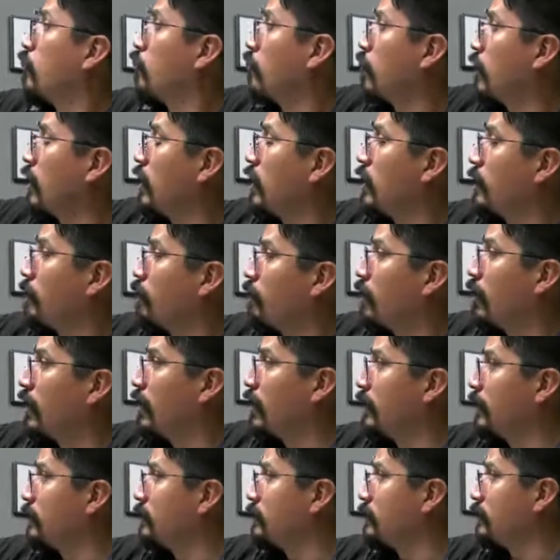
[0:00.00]
round
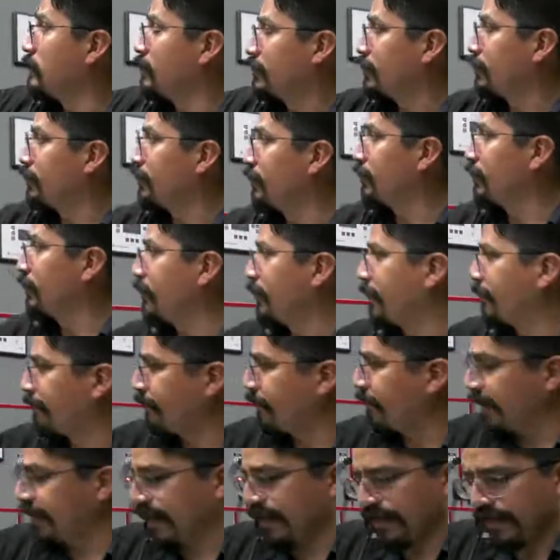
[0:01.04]
1, 2,
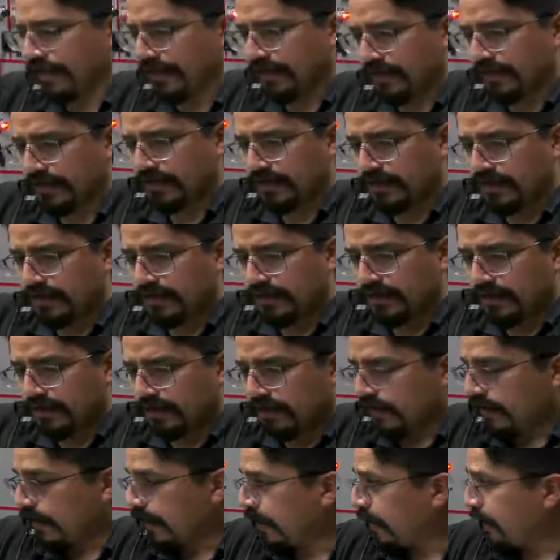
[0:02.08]
3,
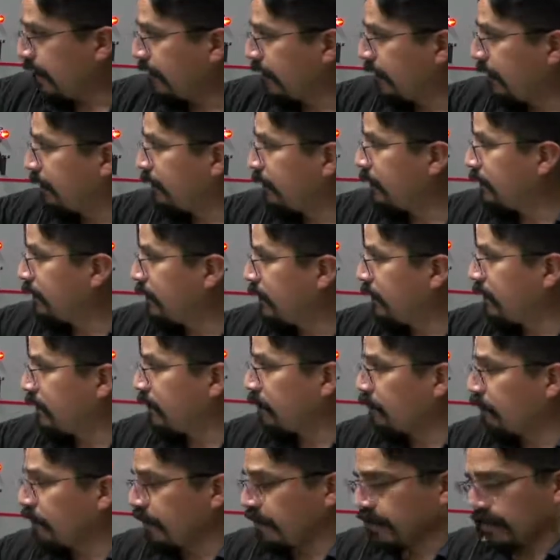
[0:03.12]
and
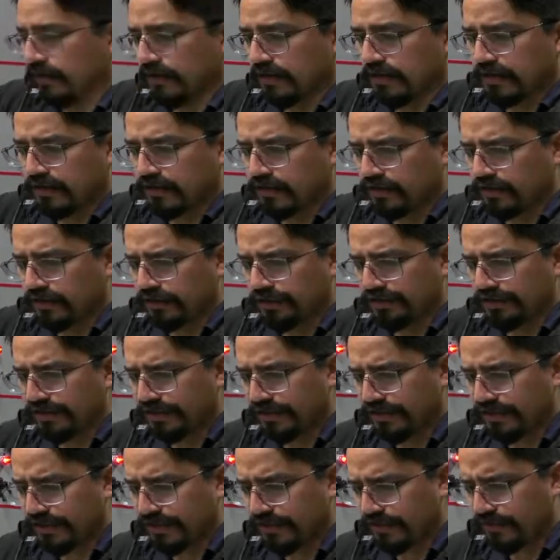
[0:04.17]
we are gonna
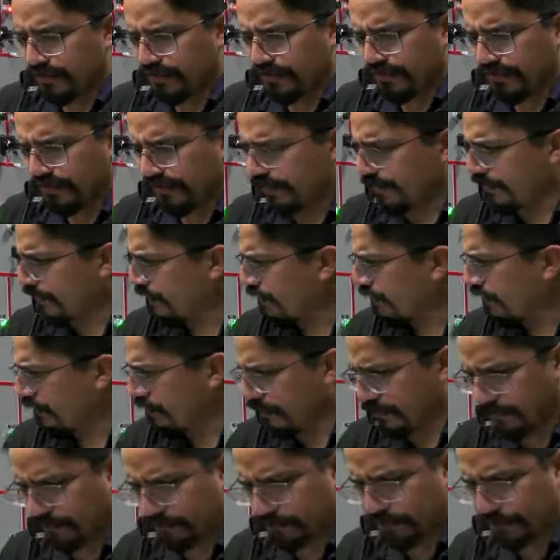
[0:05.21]
continue with the group